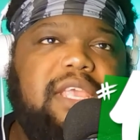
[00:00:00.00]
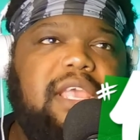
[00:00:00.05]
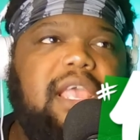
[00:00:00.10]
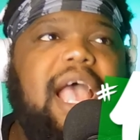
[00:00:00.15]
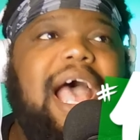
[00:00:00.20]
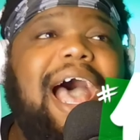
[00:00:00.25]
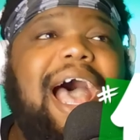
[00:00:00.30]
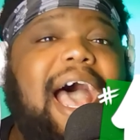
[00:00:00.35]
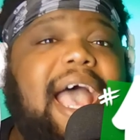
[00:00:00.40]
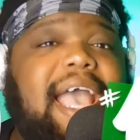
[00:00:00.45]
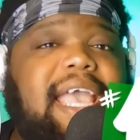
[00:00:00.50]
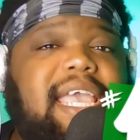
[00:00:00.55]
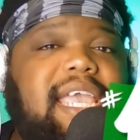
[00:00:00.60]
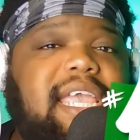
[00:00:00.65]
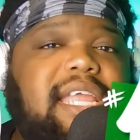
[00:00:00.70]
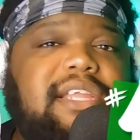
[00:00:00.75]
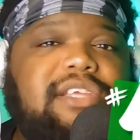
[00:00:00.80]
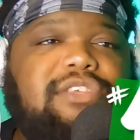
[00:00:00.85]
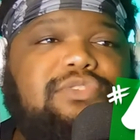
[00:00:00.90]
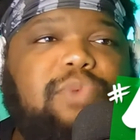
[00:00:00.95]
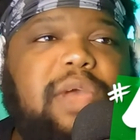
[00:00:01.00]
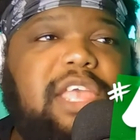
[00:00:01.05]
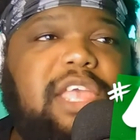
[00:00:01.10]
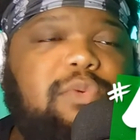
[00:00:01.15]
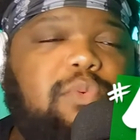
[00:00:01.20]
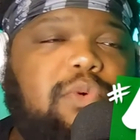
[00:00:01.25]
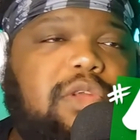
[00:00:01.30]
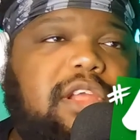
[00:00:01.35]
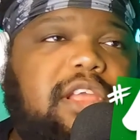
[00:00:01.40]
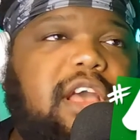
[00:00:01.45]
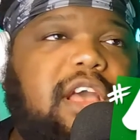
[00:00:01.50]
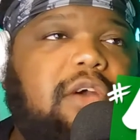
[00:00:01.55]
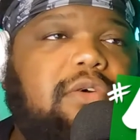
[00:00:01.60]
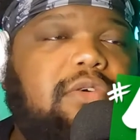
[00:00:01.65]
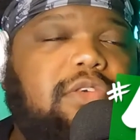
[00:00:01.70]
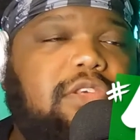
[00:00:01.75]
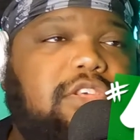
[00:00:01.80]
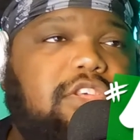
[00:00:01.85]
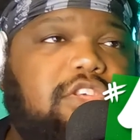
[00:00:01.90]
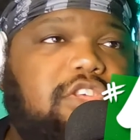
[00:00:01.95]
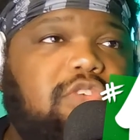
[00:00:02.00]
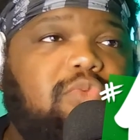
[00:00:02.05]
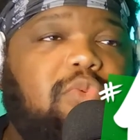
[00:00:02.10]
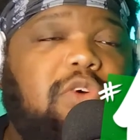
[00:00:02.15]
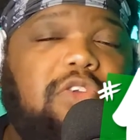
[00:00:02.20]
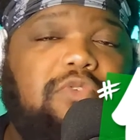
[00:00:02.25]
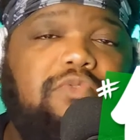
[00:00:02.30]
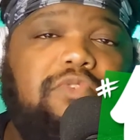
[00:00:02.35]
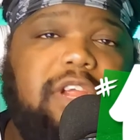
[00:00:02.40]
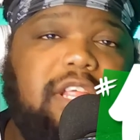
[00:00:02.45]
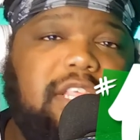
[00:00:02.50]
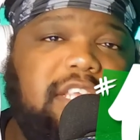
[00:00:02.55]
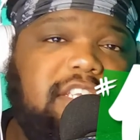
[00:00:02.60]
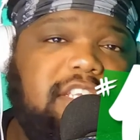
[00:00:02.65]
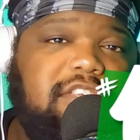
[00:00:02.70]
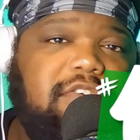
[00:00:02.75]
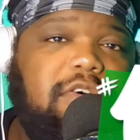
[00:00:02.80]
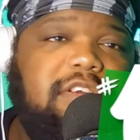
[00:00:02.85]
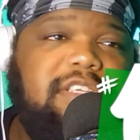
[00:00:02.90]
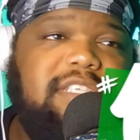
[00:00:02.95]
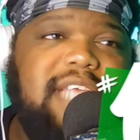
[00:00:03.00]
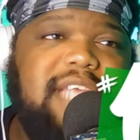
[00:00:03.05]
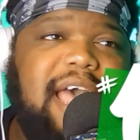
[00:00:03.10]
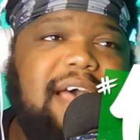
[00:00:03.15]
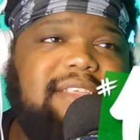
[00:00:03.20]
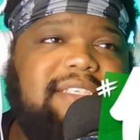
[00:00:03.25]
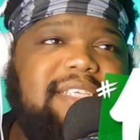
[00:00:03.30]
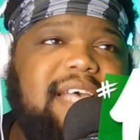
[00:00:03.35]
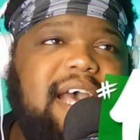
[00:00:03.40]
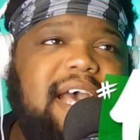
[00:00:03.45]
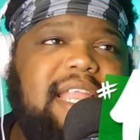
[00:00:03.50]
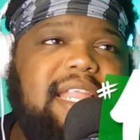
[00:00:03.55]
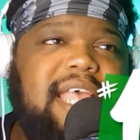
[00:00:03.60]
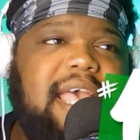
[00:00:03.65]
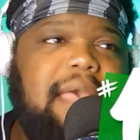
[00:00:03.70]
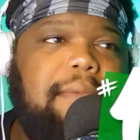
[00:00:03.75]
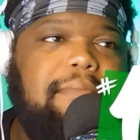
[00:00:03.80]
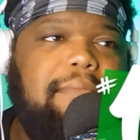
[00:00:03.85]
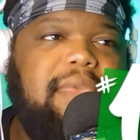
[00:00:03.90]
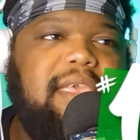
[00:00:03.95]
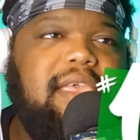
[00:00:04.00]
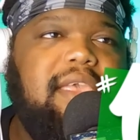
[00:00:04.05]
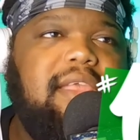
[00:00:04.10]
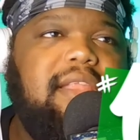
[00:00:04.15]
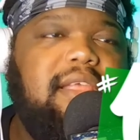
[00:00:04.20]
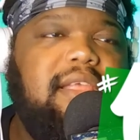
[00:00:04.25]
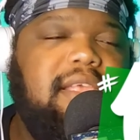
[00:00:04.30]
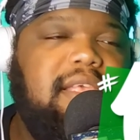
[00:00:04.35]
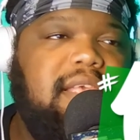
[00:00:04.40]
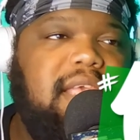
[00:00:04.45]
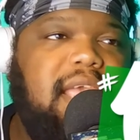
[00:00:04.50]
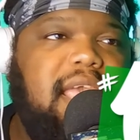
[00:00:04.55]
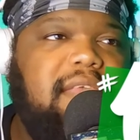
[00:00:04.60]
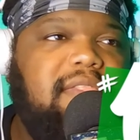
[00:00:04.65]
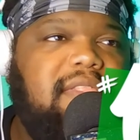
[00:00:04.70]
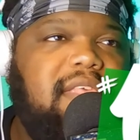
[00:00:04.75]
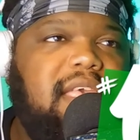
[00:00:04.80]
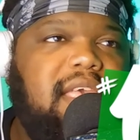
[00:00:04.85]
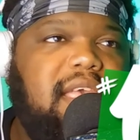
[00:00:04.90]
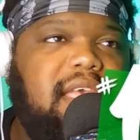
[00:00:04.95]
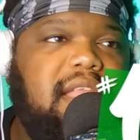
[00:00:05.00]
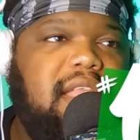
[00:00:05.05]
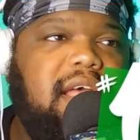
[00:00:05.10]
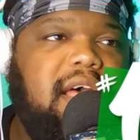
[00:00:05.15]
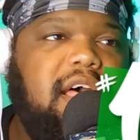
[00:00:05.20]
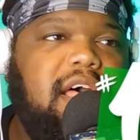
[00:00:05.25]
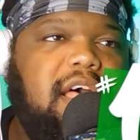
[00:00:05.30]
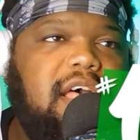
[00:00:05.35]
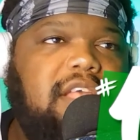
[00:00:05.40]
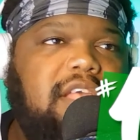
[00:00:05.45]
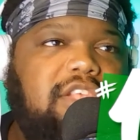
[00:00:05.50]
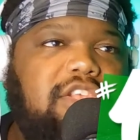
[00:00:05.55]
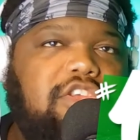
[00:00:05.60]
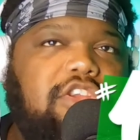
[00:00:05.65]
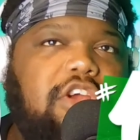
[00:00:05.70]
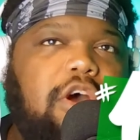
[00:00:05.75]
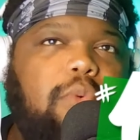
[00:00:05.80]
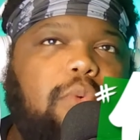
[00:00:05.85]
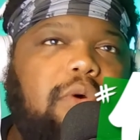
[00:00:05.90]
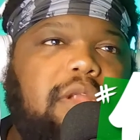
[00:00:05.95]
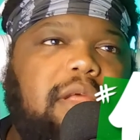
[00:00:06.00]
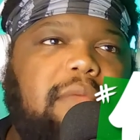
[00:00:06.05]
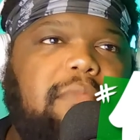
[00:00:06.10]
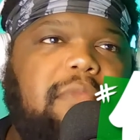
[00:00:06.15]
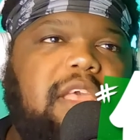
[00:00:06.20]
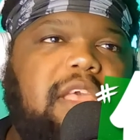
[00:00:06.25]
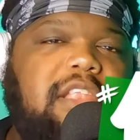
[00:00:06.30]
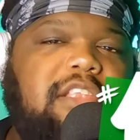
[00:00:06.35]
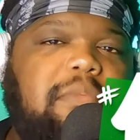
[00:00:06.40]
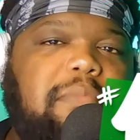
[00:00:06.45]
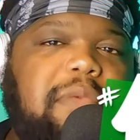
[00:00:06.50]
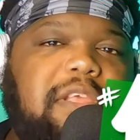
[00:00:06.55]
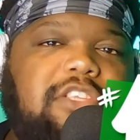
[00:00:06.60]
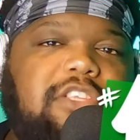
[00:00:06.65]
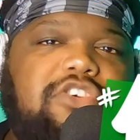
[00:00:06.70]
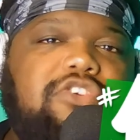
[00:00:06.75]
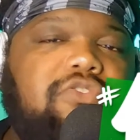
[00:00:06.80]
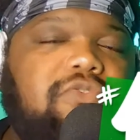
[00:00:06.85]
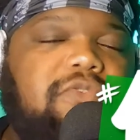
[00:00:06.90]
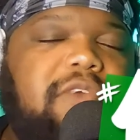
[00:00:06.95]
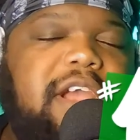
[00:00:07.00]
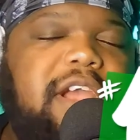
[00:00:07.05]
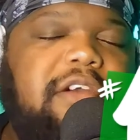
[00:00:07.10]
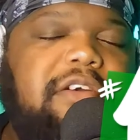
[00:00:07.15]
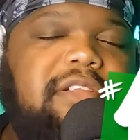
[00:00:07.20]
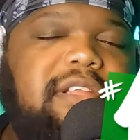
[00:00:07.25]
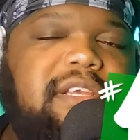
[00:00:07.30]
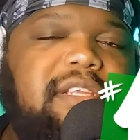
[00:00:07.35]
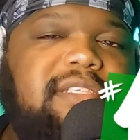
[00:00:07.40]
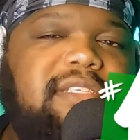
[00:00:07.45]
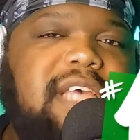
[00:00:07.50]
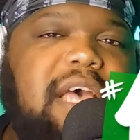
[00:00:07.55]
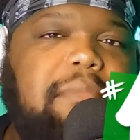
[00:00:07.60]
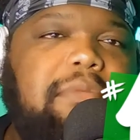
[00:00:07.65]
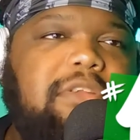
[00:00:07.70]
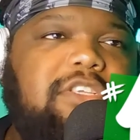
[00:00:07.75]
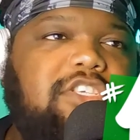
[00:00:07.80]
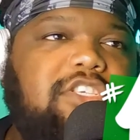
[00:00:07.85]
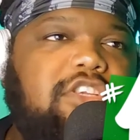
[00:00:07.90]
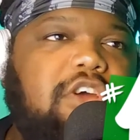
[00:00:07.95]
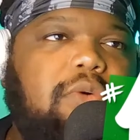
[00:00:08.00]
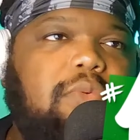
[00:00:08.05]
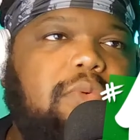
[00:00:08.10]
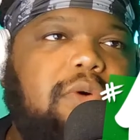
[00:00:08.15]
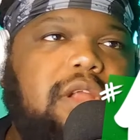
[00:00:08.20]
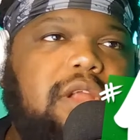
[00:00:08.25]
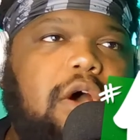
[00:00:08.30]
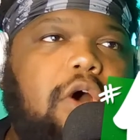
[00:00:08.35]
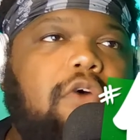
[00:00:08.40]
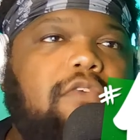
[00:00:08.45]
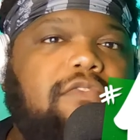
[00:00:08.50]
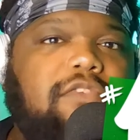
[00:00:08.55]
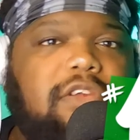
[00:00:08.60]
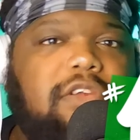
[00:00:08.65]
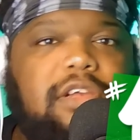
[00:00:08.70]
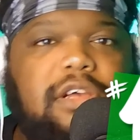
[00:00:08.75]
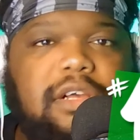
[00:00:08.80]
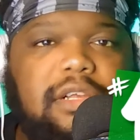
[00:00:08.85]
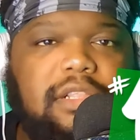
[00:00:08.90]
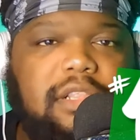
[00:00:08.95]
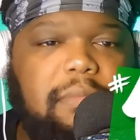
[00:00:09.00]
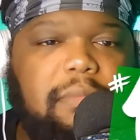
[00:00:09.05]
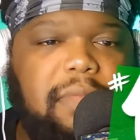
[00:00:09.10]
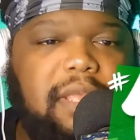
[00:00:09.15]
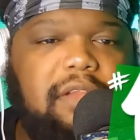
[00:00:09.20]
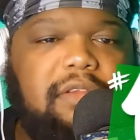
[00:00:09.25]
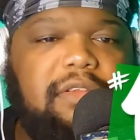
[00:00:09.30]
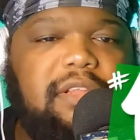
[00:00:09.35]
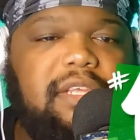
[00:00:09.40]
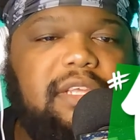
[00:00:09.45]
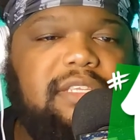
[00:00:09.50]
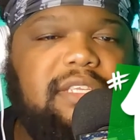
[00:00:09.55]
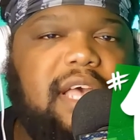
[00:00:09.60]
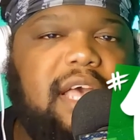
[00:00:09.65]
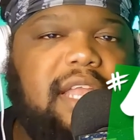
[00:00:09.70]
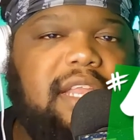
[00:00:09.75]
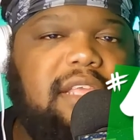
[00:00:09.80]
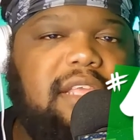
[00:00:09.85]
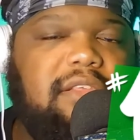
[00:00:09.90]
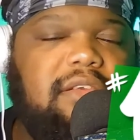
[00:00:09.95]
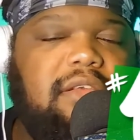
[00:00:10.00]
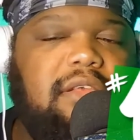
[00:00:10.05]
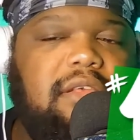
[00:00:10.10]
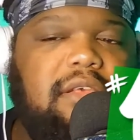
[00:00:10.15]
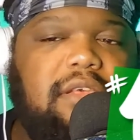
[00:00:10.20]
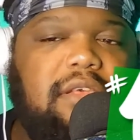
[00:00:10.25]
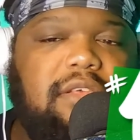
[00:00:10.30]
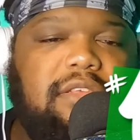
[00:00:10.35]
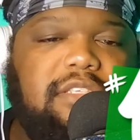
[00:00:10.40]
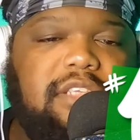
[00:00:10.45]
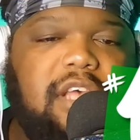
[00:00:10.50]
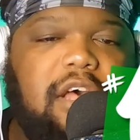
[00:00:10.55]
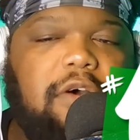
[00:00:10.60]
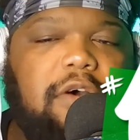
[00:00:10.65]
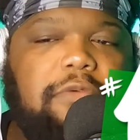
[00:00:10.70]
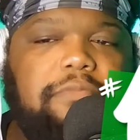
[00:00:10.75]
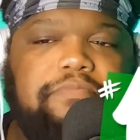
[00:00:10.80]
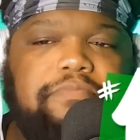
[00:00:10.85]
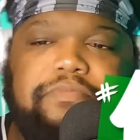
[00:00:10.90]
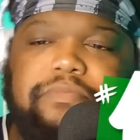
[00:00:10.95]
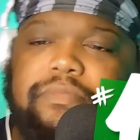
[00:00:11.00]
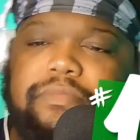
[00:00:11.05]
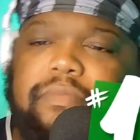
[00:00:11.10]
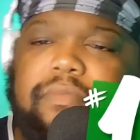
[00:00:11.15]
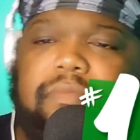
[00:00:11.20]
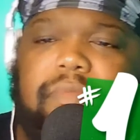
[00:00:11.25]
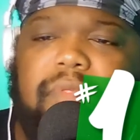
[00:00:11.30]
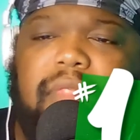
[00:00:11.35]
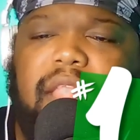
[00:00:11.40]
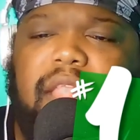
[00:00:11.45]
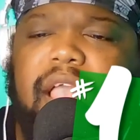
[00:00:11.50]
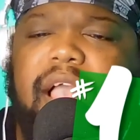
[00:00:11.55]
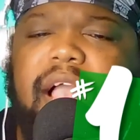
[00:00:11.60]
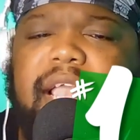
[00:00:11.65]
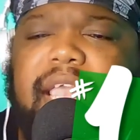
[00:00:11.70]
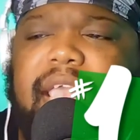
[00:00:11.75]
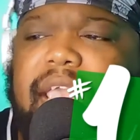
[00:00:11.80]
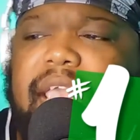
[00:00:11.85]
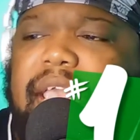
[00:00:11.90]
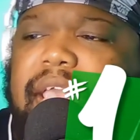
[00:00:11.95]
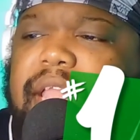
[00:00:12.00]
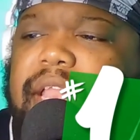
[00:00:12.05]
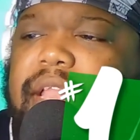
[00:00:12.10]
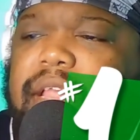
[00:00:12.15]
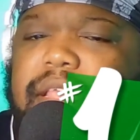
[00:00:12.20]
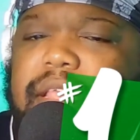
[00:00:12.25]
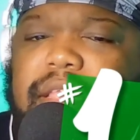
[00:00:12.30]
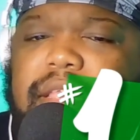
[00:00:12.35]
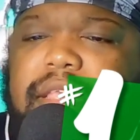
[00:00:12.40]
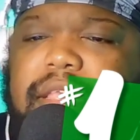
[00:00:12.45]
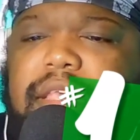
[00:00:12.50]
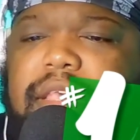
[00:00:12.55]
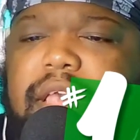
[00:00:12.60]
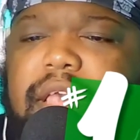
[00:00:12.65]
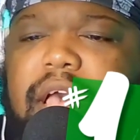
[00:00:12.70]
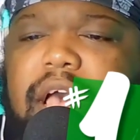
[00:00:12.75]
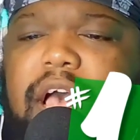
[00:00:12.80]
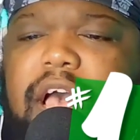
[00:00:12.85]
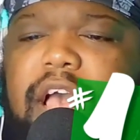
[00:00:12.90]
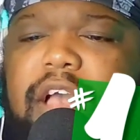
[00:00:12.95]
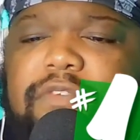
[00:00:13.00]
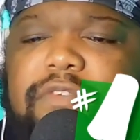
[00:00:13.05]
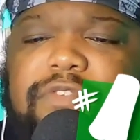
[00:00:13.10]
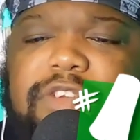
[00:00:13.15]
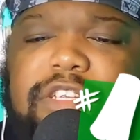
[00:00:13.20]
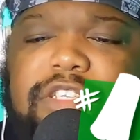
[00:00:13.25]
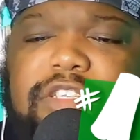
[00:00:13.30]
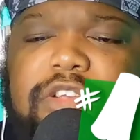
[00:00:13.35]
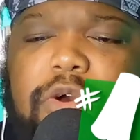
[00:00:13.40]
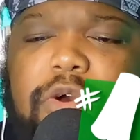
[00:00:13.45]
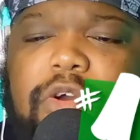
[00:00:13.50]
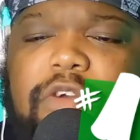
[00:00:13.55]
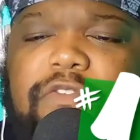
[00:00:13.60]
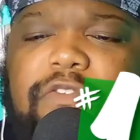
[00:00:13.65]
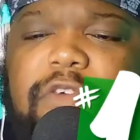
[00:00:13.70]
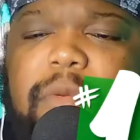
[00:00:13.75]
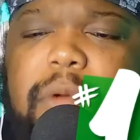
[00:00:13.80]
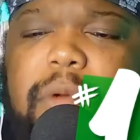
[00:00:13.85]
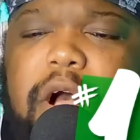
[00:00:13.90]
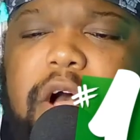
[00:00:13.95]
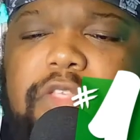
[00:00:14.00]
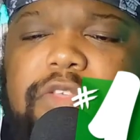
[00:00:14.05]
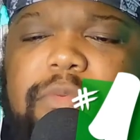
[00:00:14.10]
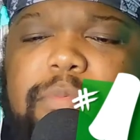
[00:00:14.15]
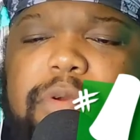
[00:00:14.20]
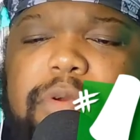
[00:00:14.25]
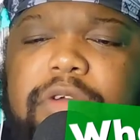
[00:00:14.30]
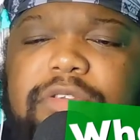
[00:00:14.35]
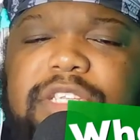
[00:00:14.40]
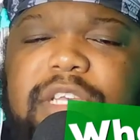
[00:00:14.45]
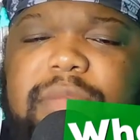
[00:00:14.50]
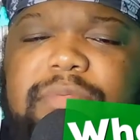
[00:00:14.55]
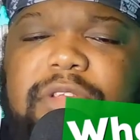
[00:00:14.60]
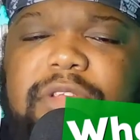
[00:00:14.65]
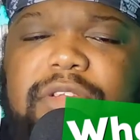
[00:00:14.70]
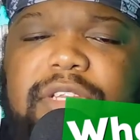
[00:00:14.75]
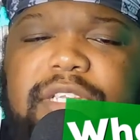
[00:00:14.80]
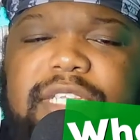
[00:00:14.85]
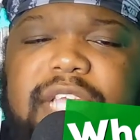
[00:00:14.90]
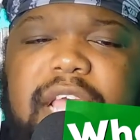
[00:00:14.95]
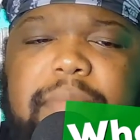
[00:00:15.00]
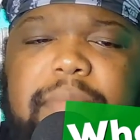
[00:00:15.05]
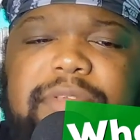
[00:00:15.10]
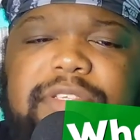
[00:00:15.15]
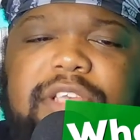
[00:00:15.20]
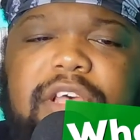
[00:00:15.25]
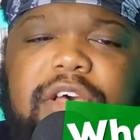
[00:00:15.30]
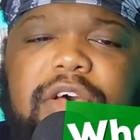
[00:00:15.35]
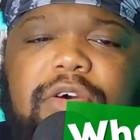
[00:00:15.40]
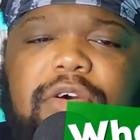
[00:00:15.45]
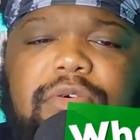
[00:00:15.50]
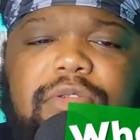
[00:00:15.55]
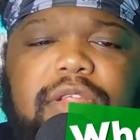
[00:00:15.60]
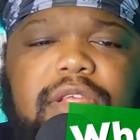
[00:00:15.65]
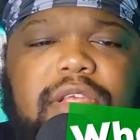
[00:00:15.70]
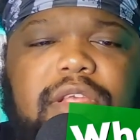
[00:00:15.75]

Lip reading: high heat is where you want to go. You want to really scorch the outside of that meat. And then you don't want it to be too rare on the inside, but you don't want to overcook the meat on the inside either. So again, if we're just going from all the pro tips on this episode,